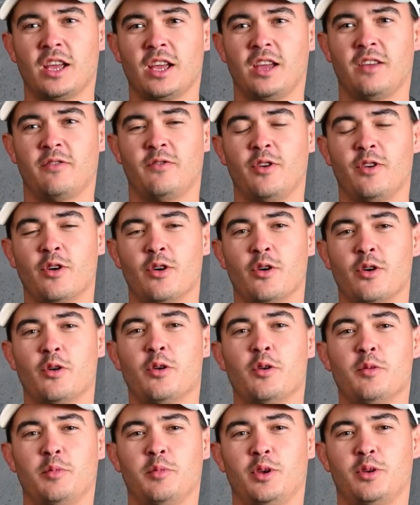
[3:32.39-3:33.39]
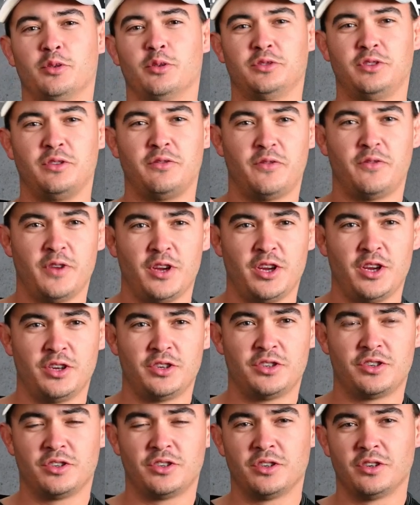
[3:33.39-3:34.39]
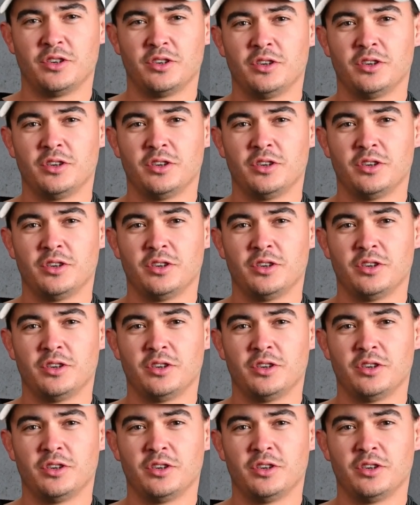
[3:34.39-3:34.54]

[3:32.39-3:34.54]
if not because the fish